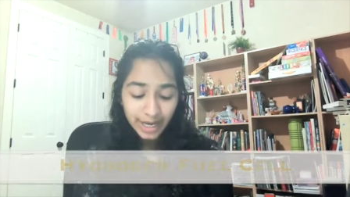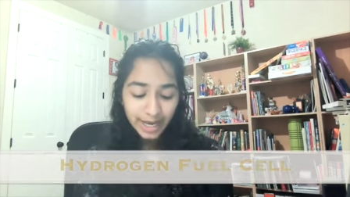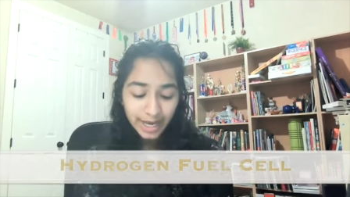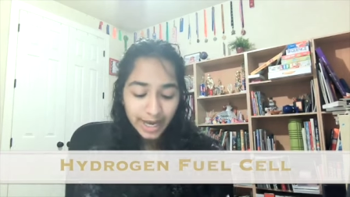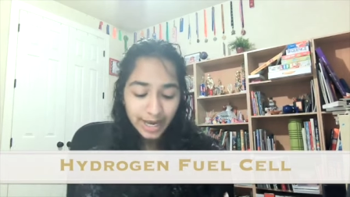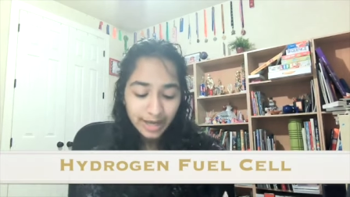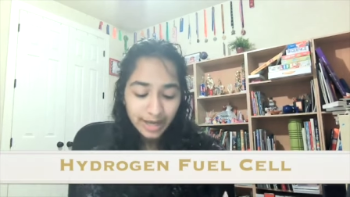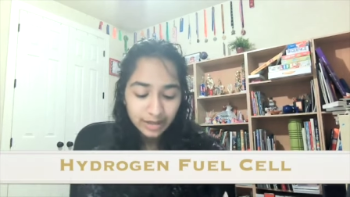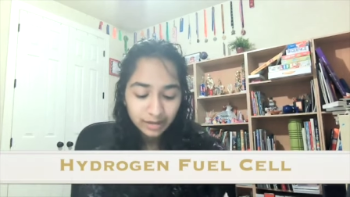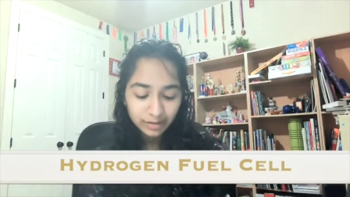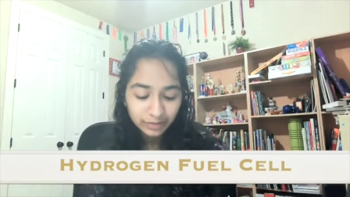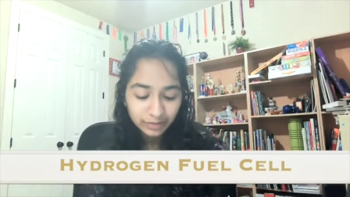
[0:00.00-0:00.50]

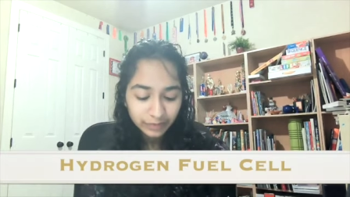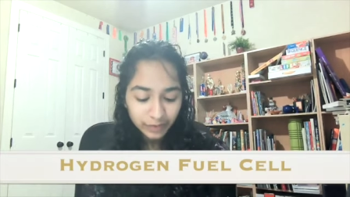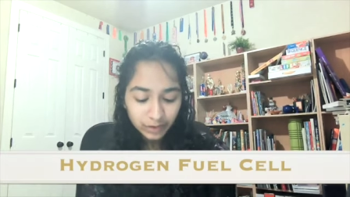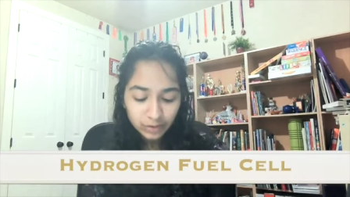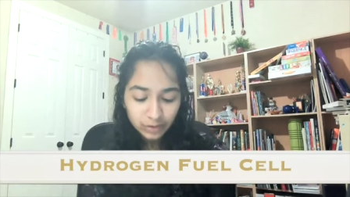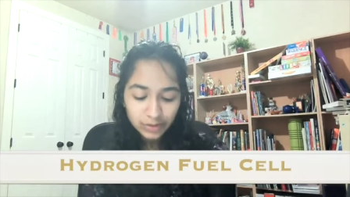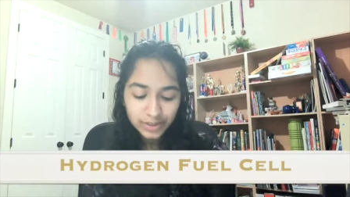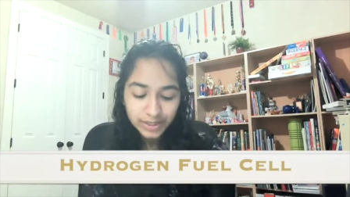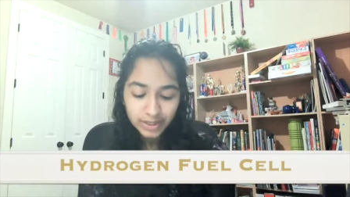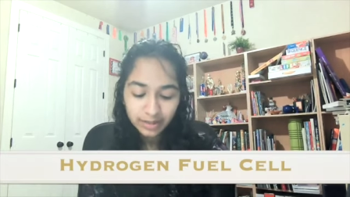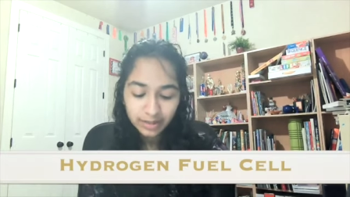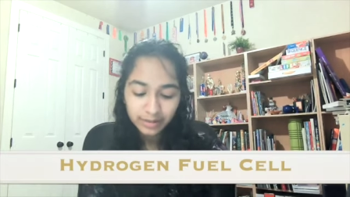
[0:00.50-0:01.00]
And a fuel
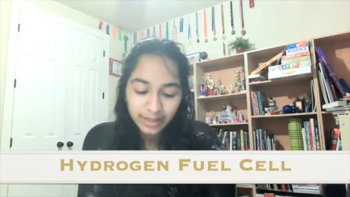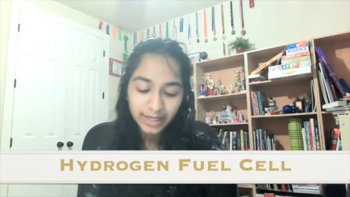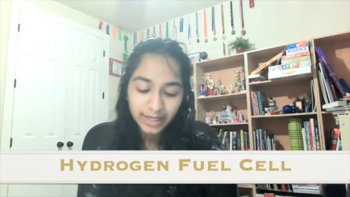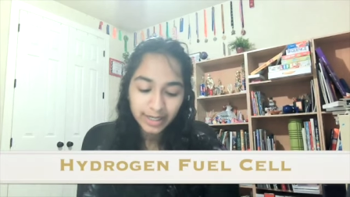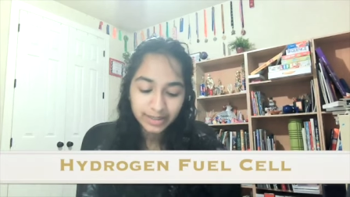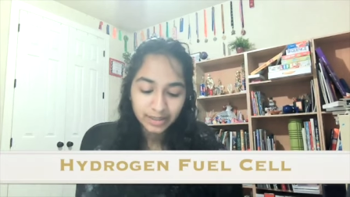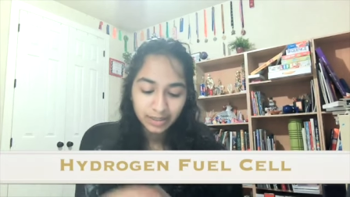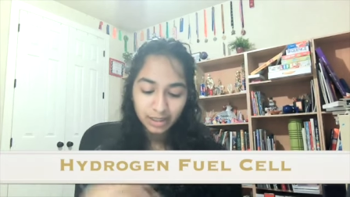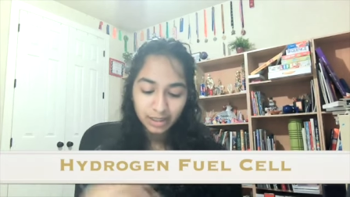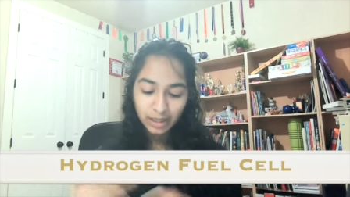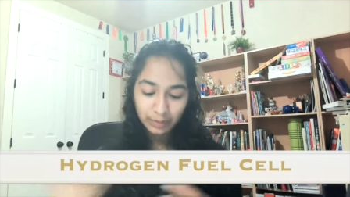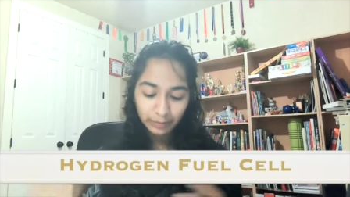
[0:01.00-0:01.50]
cell has
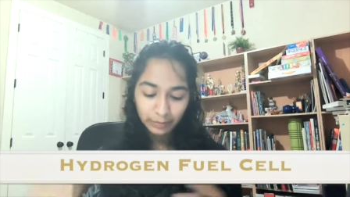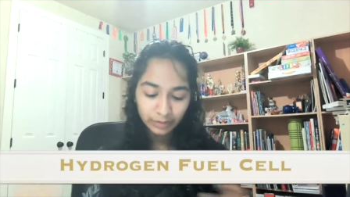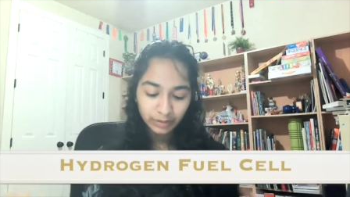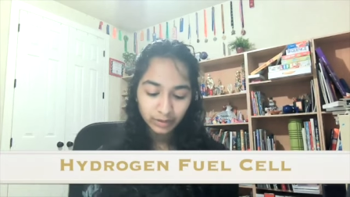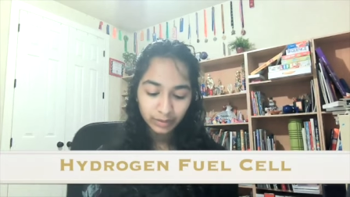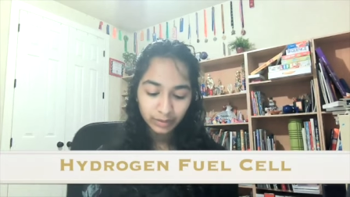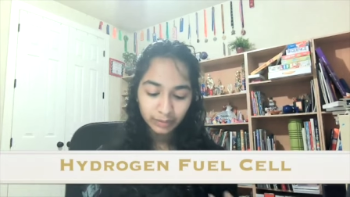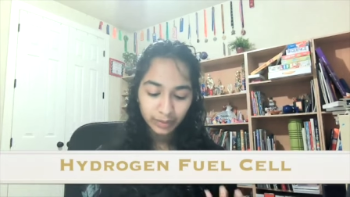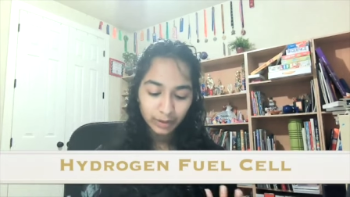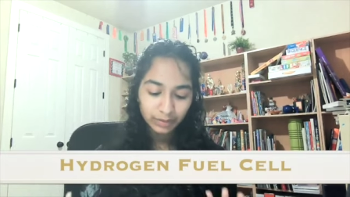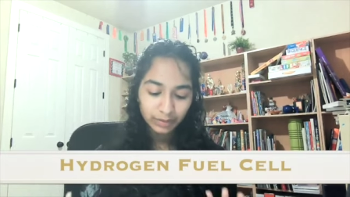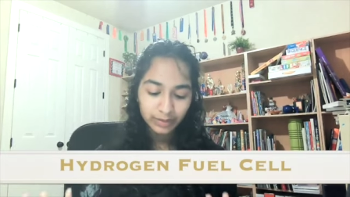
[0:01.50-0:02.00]
a couple of
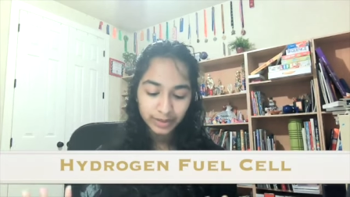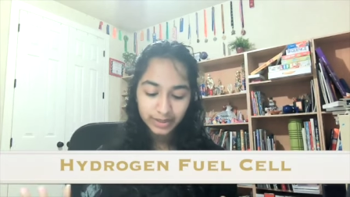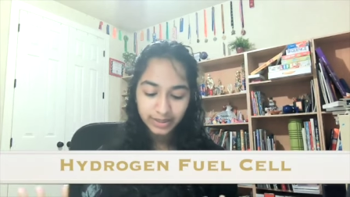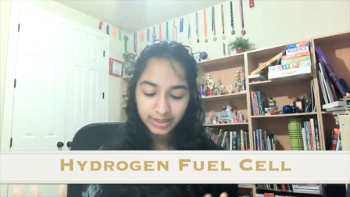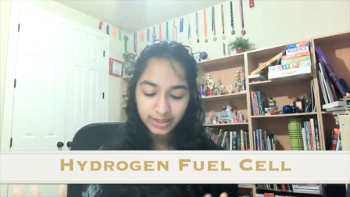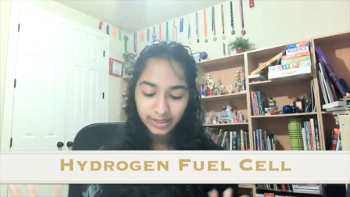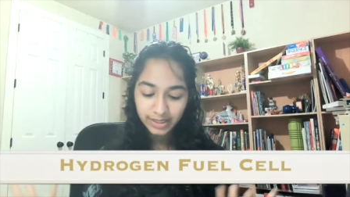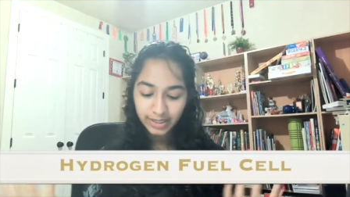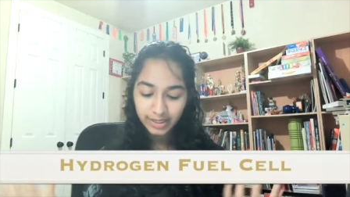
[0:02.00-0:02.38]
components.